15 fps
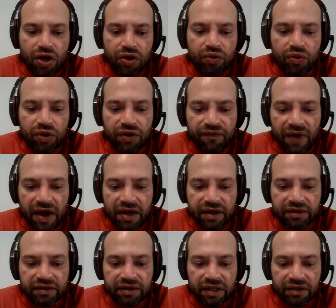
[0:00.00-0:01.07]
Unified
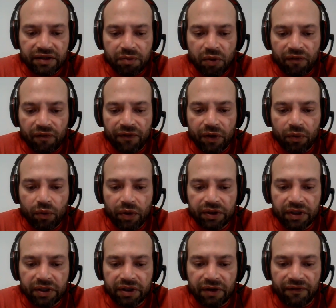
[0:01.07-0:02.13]
Extensible Firmware
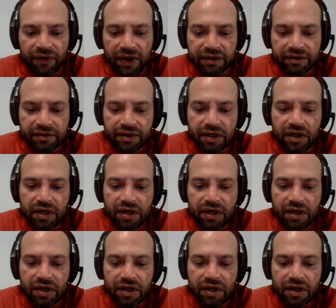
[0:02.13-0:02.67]
Interface,